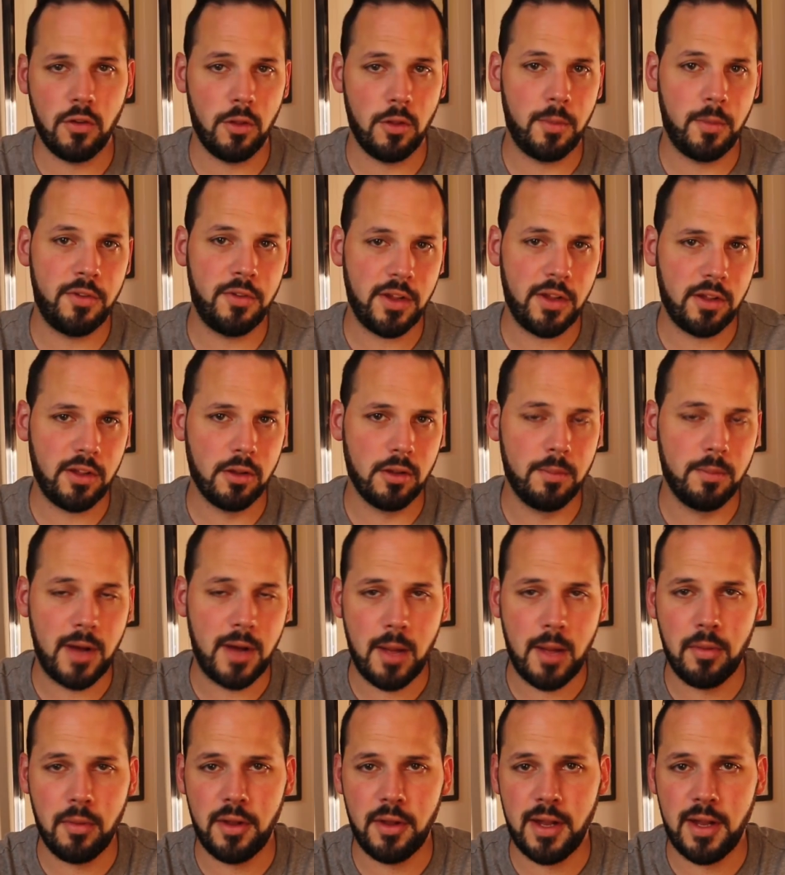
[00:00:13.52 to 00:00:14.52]
particular
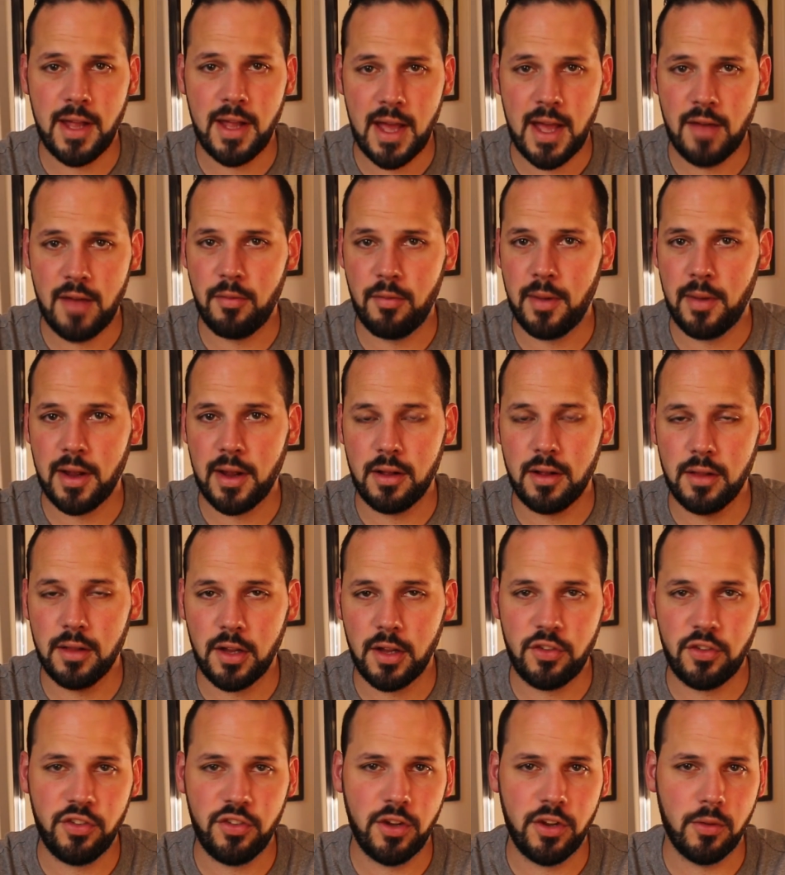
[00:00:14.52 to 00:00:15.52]
Bible that I have in my
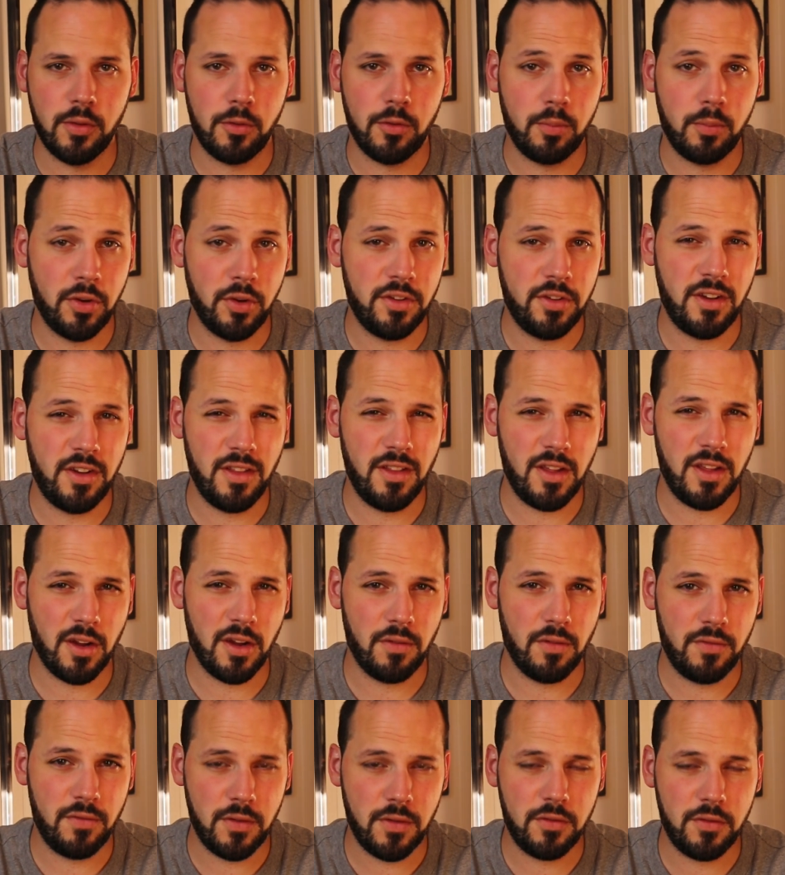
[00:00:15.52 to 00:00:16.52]
collection here was printed in the
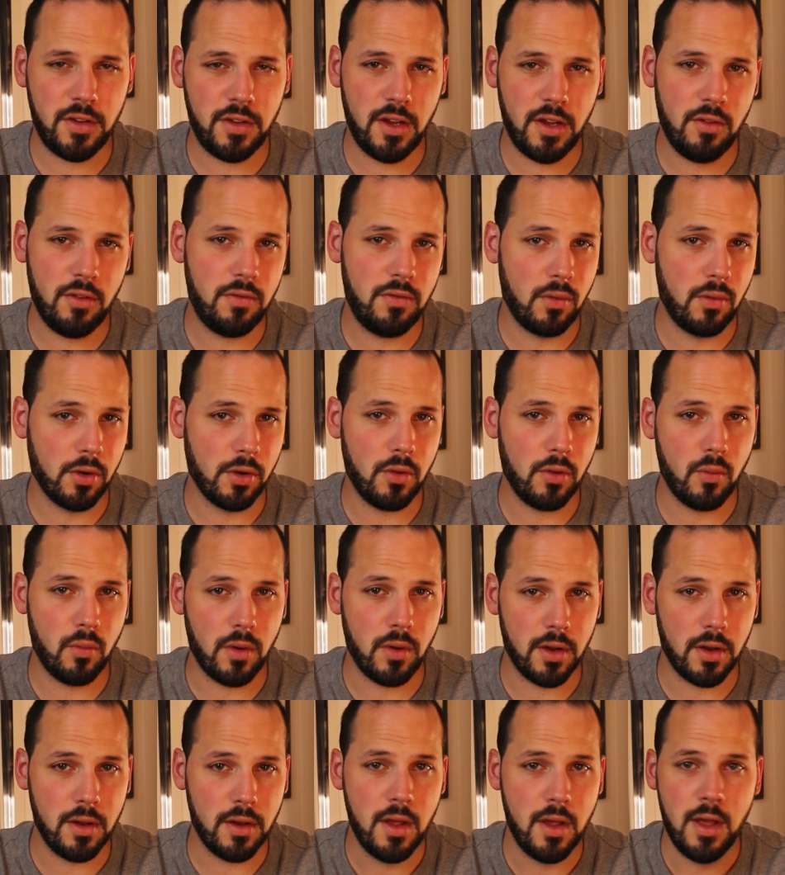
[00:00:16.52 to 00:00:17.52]
year
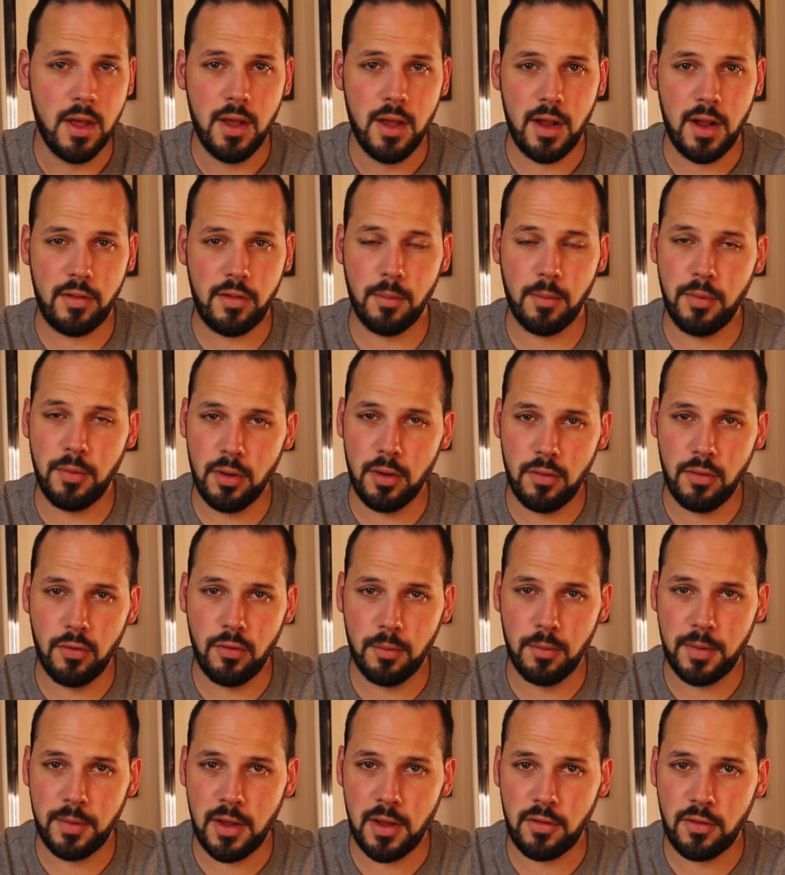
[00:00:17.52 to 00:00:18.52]
1541. It's a
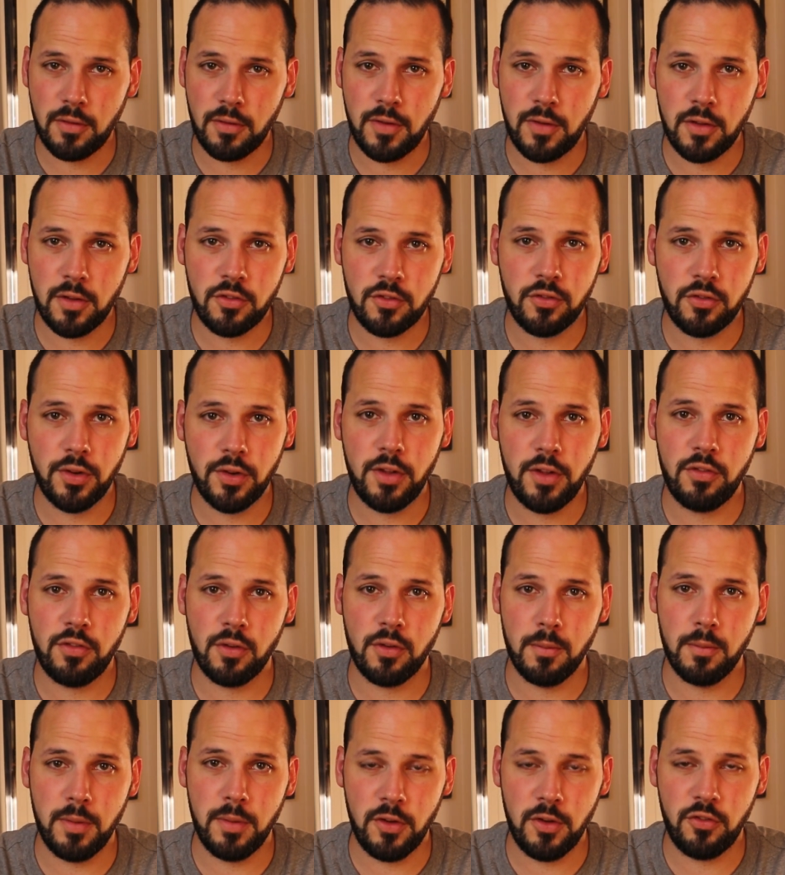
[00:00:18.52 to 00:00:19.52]
beautiful piece of history,
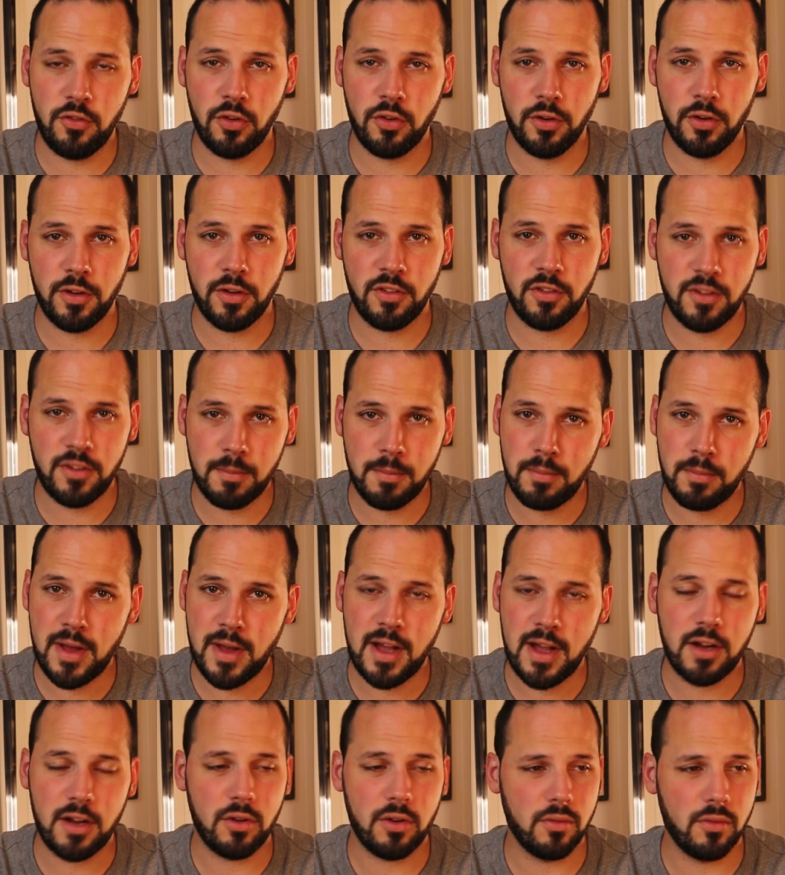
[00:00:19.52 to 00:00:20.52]
so be sure to sit
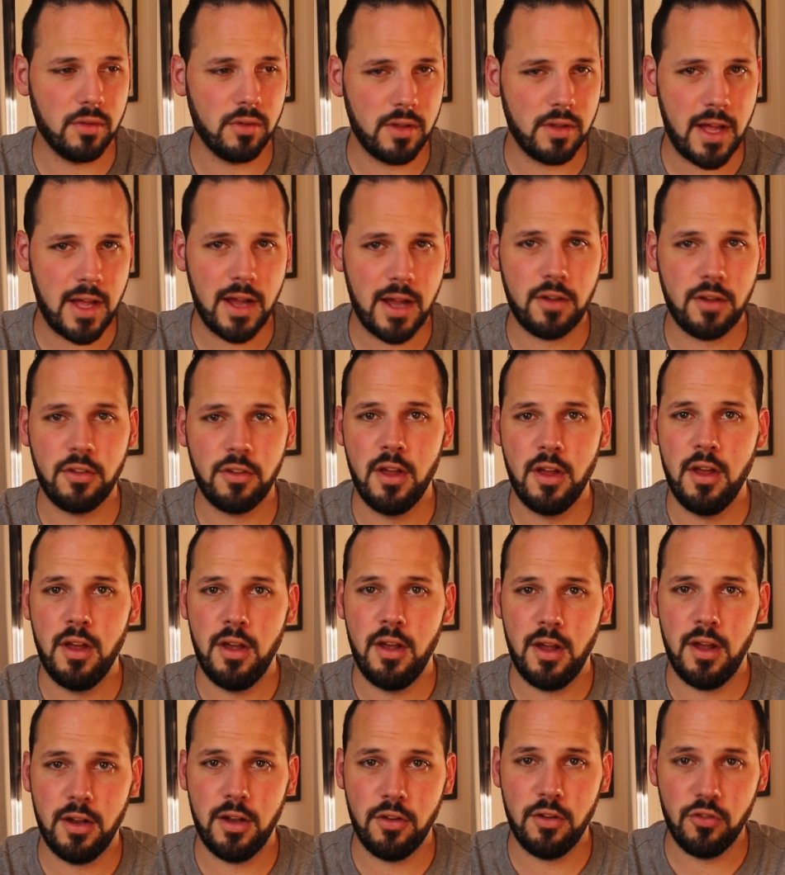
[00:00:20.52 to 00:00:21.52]
back, relax,
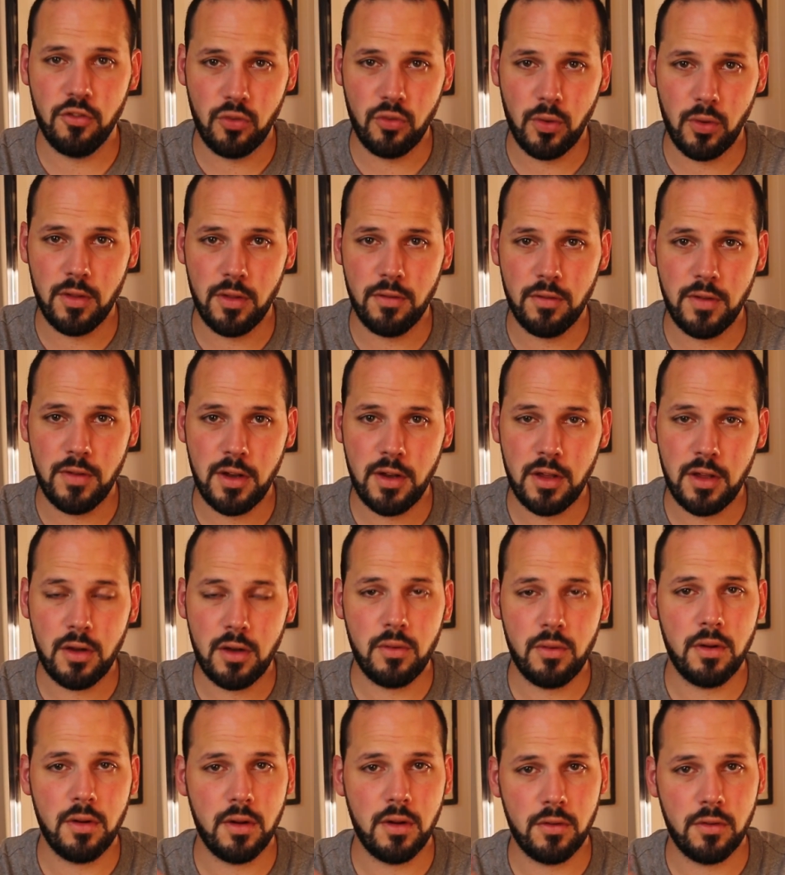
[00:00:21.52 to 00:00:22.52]
and enjoy the
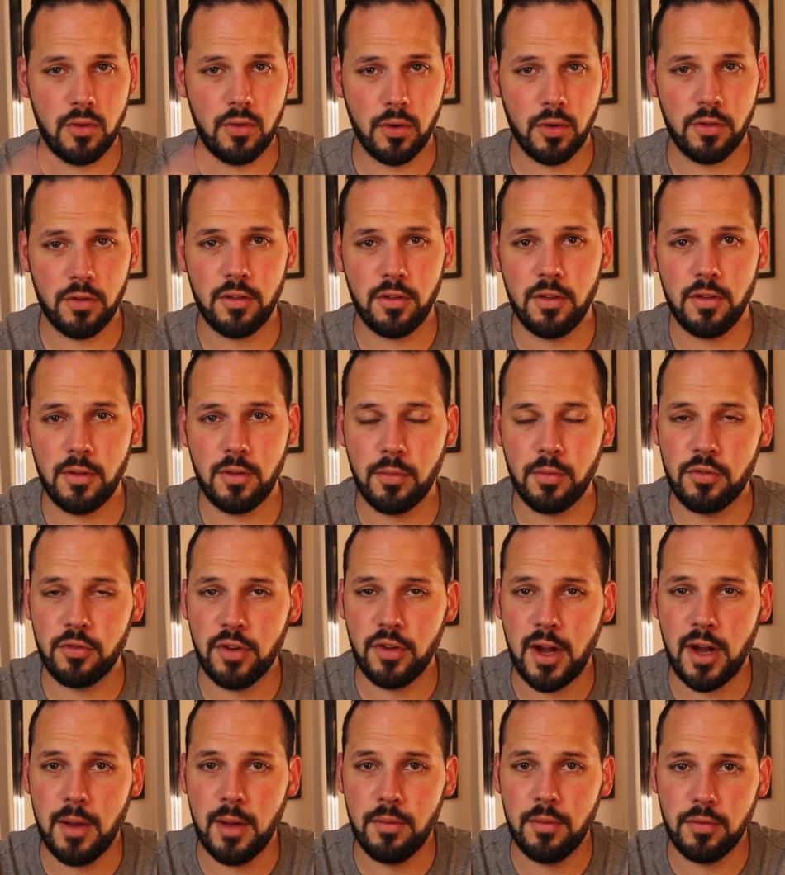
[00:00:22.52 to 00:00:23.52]
video. Of course,
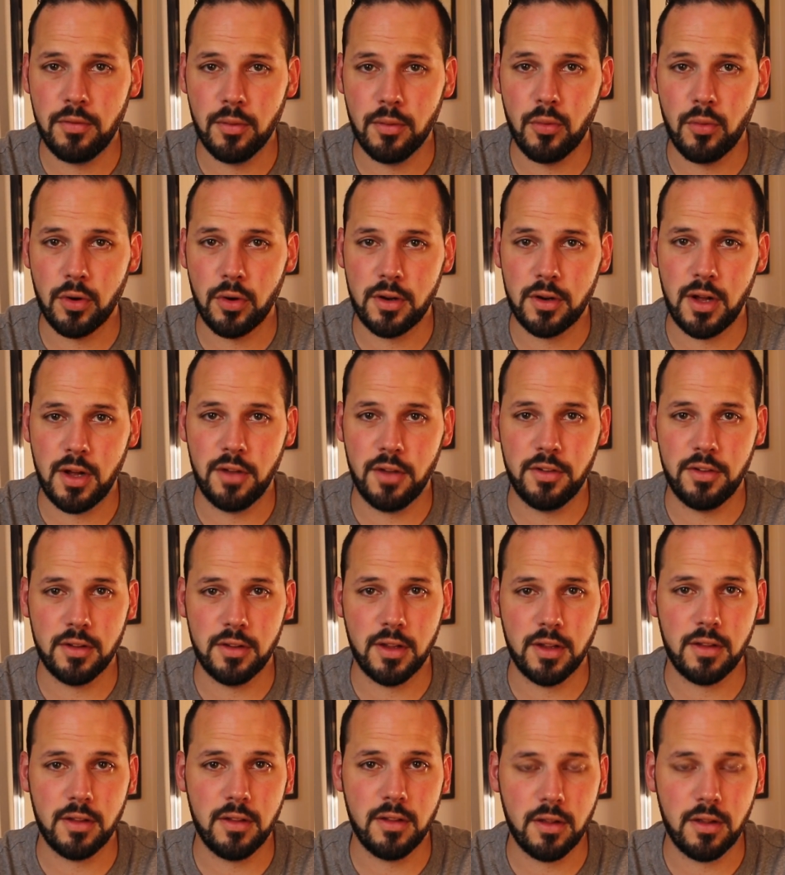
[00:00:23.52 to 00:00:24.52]
subscribe for more content
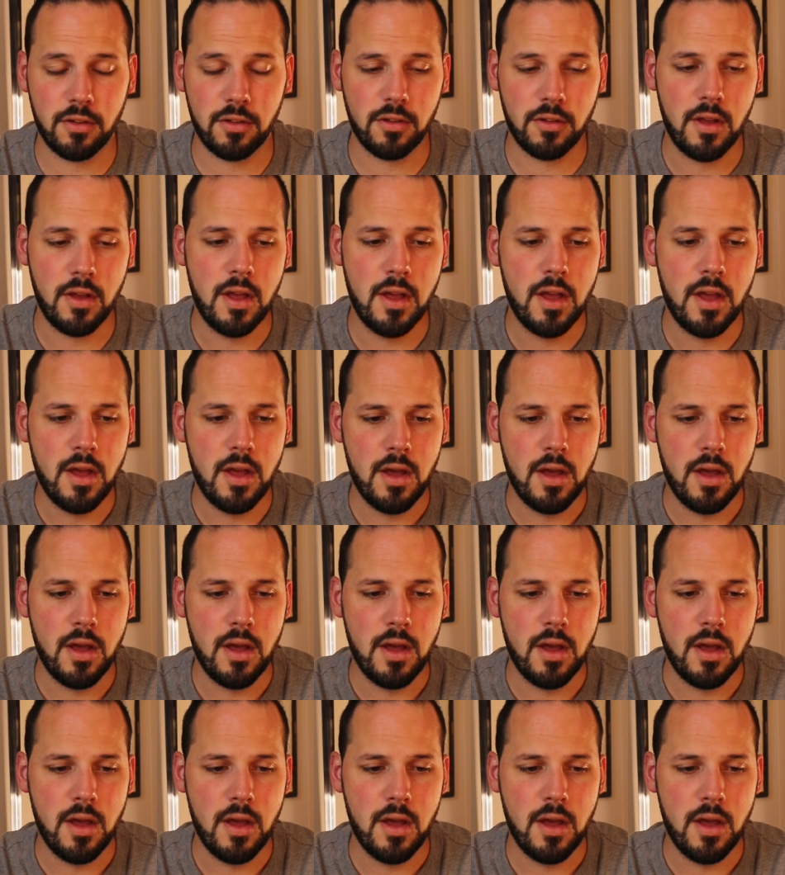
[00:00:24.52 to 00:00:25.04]
like this.